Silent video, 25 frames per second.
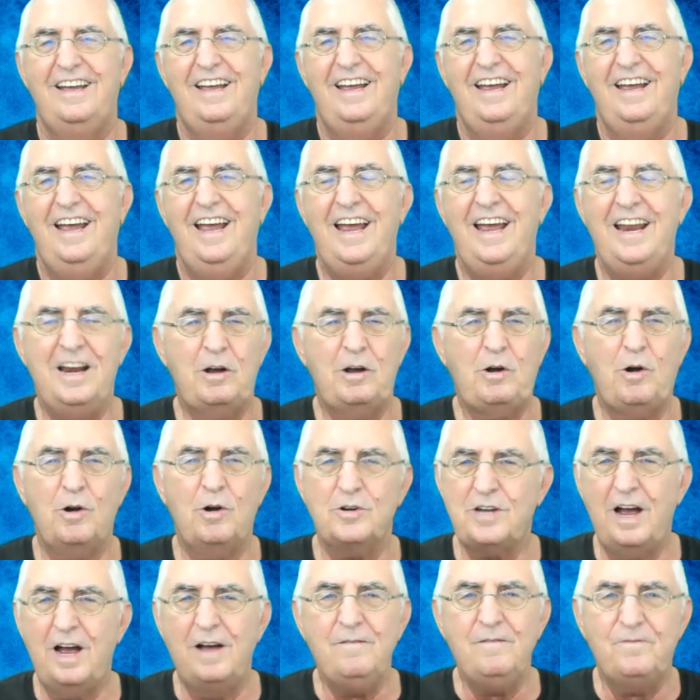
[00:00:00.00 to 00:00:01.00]
And of
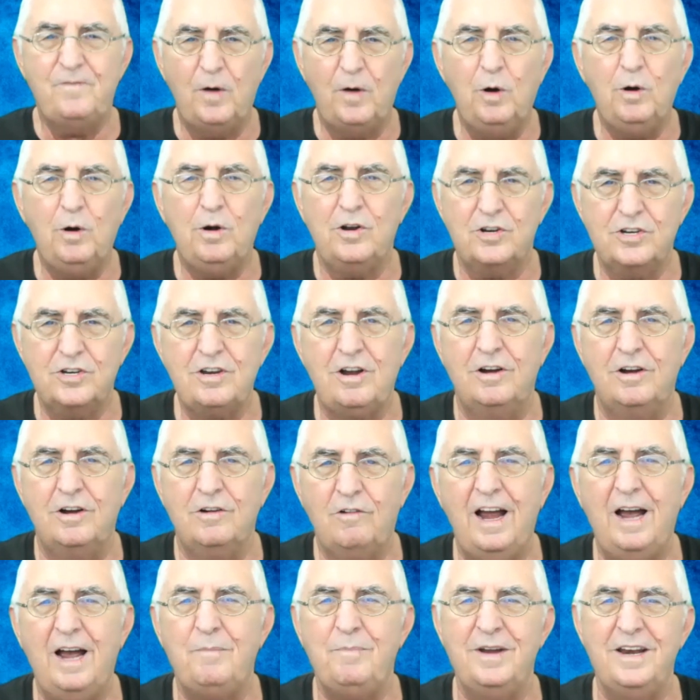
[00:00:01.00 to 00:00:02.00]
course, I'm focused on
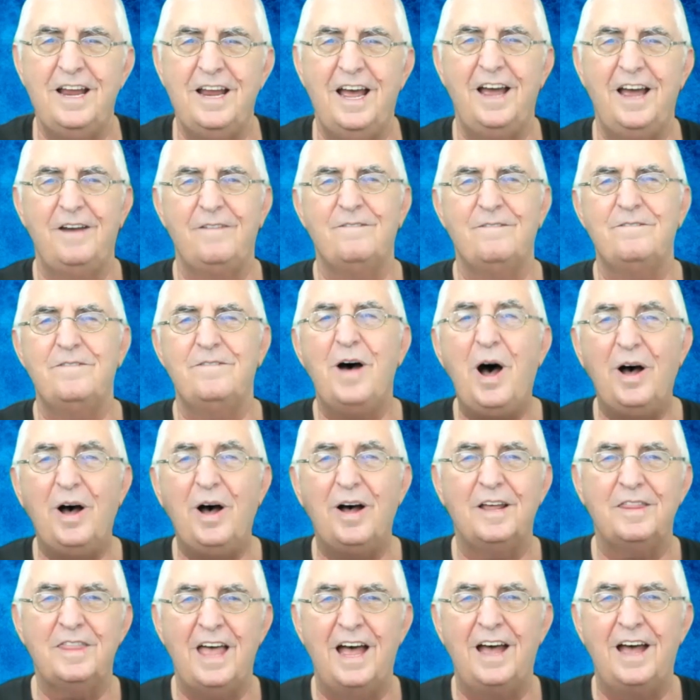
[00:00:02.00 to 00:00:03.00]
grabbing
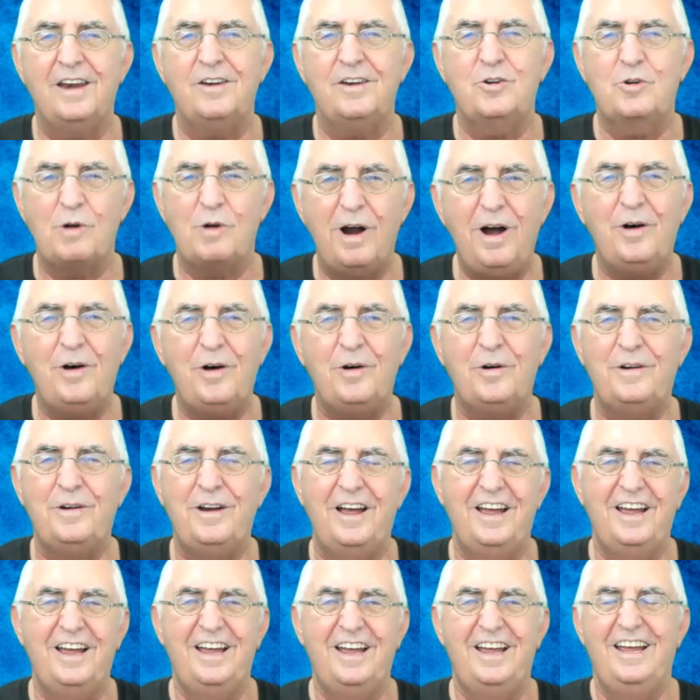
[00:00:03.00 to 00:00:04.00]
that drone.
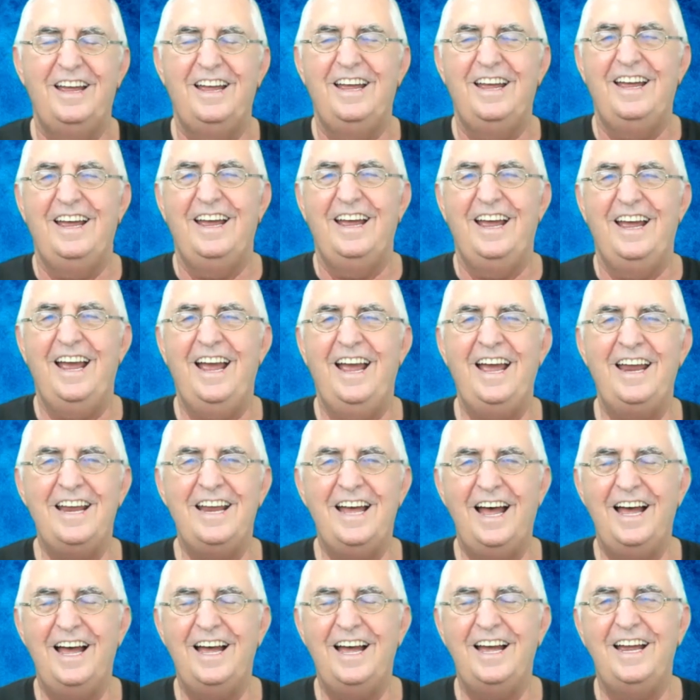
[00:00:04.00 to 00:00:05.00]
And
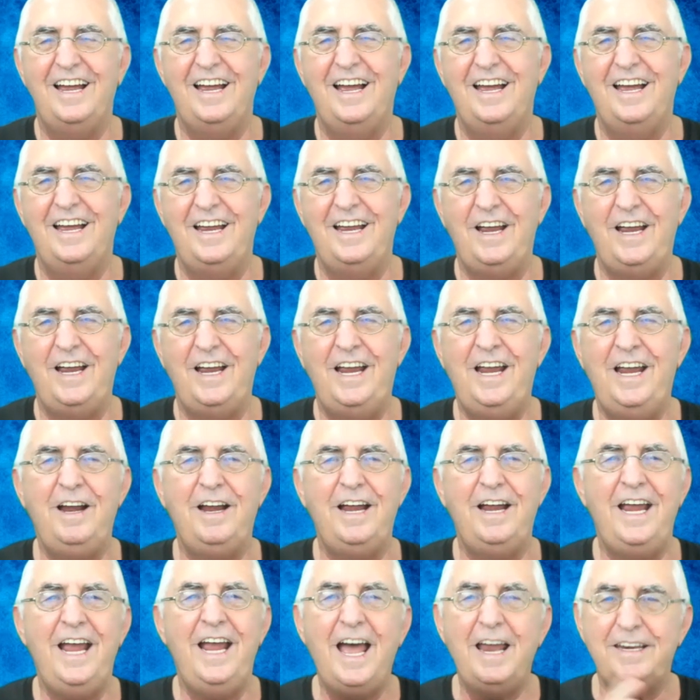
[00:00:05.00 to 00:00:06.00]

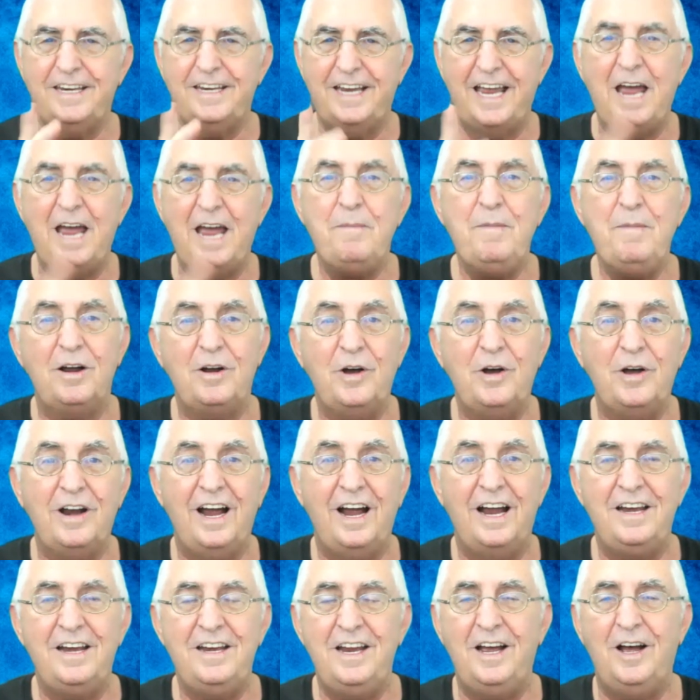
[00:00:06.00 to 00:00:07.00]
he gave me a good
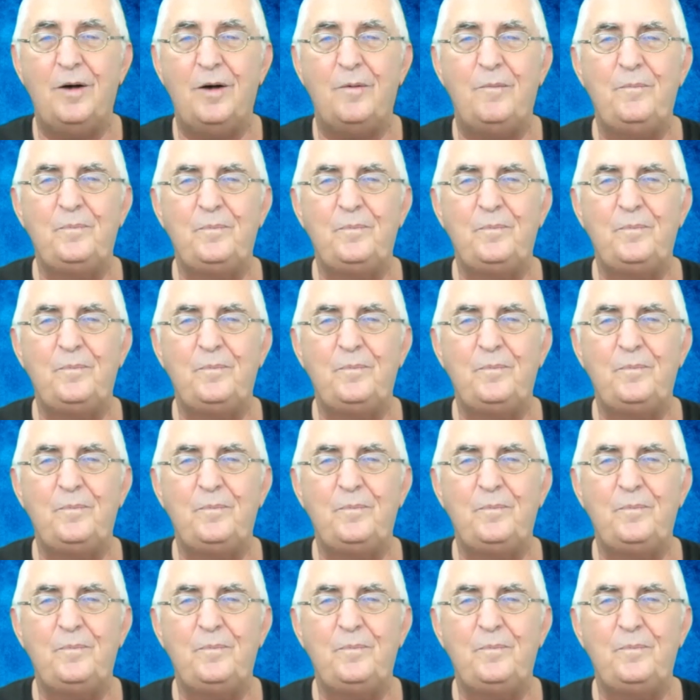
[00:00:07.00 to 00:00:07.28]
idea.